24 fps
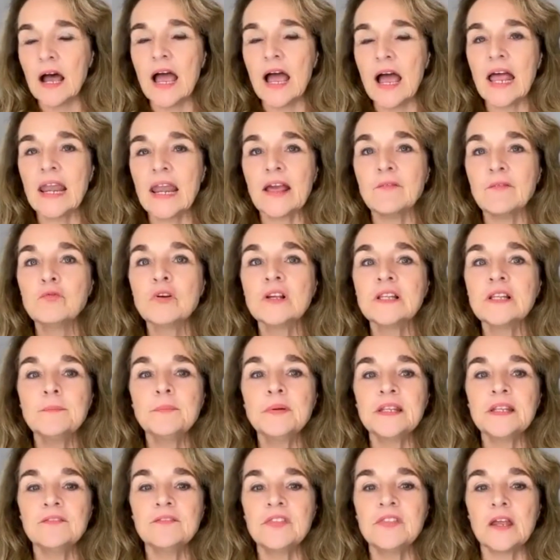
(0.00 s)
And I really
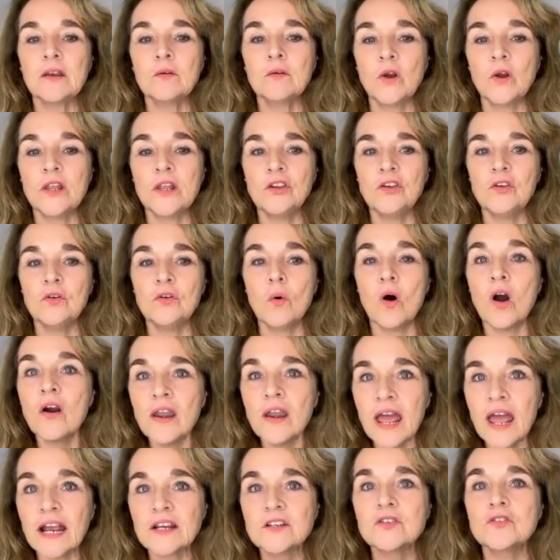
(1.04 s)
believe that when you are
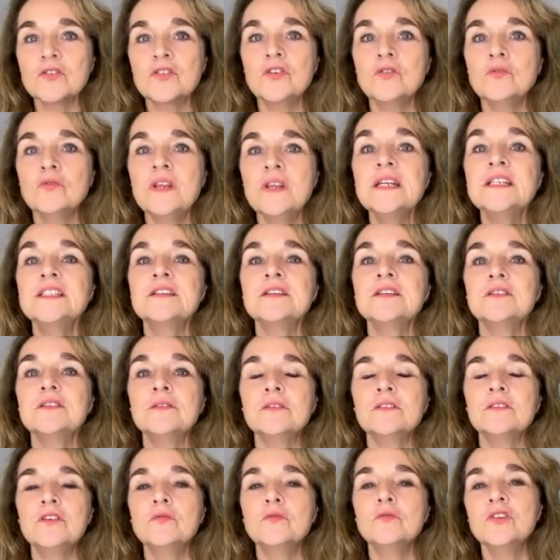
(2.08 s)
an actor, you
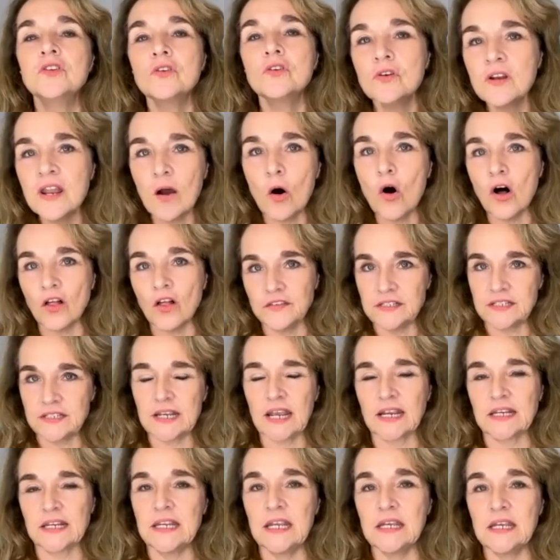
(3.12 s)
learn all the
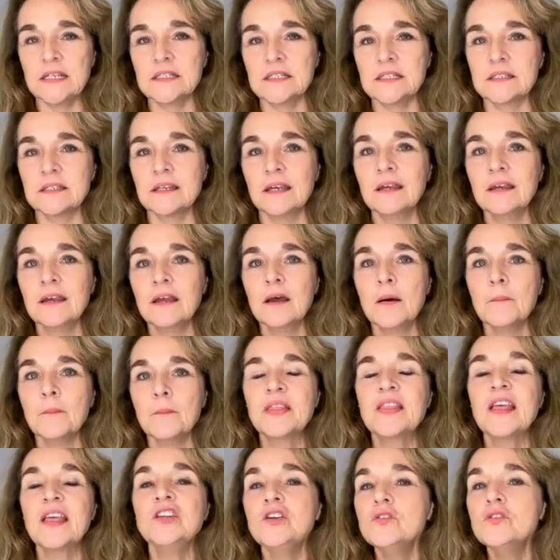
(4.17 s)
techniques,
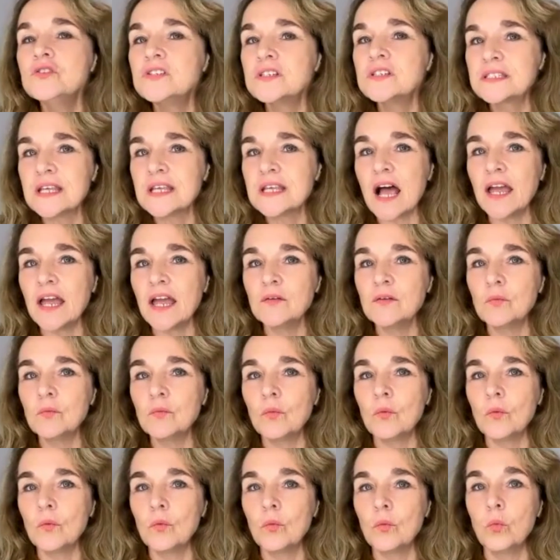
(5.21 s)
but then you decide
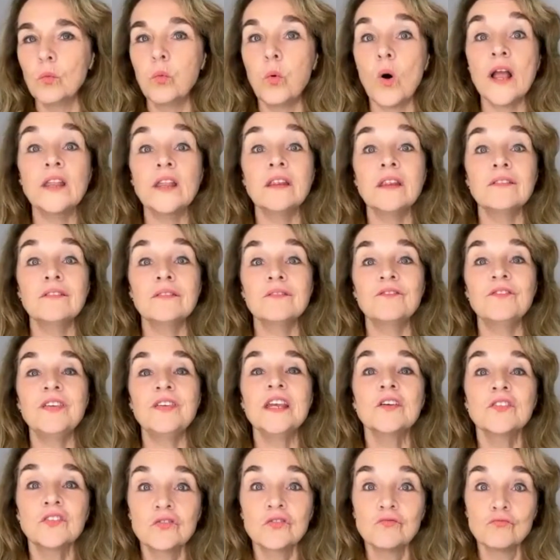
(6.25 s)
what
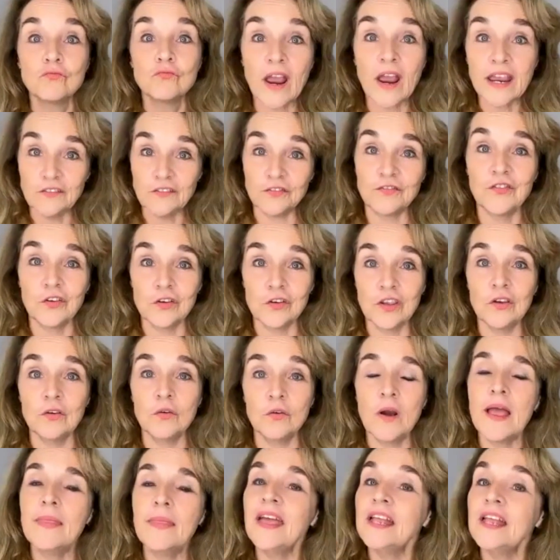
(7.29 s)
feels right for
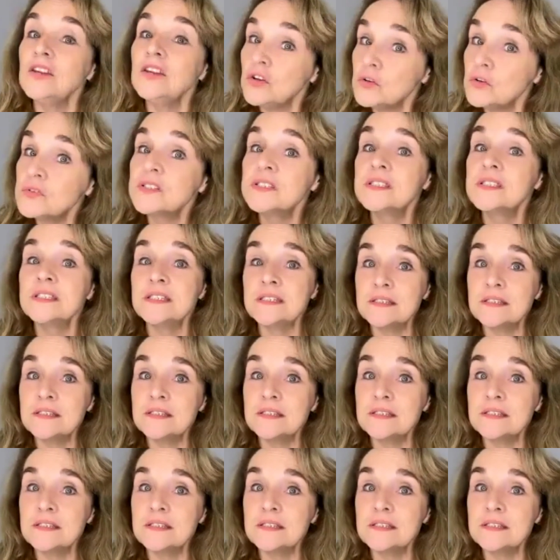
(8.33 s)
you, and then you